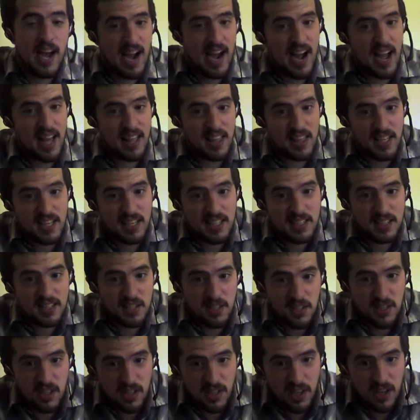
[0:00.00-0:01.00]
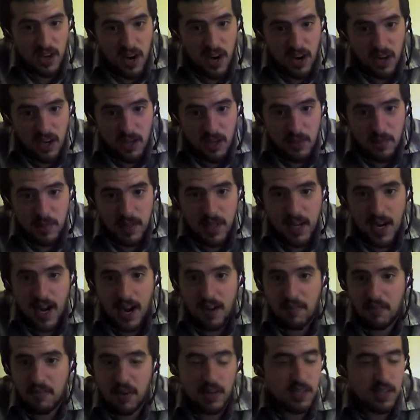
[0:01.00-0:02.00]
I think it's a good argument.
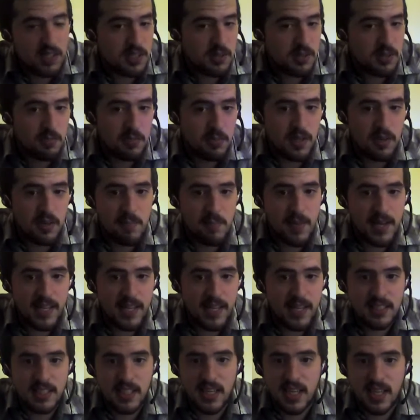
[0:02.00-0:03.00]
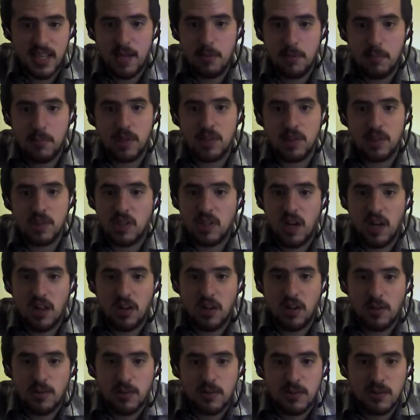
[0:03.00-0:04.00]
I've heard some amazing Hebrew
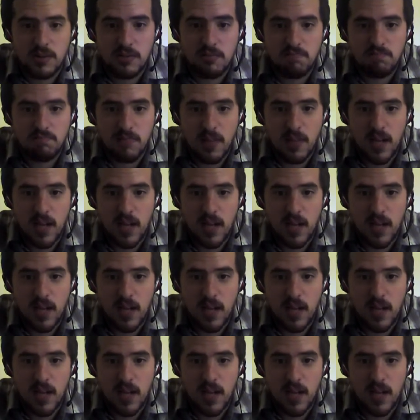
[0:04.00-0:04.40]
scholars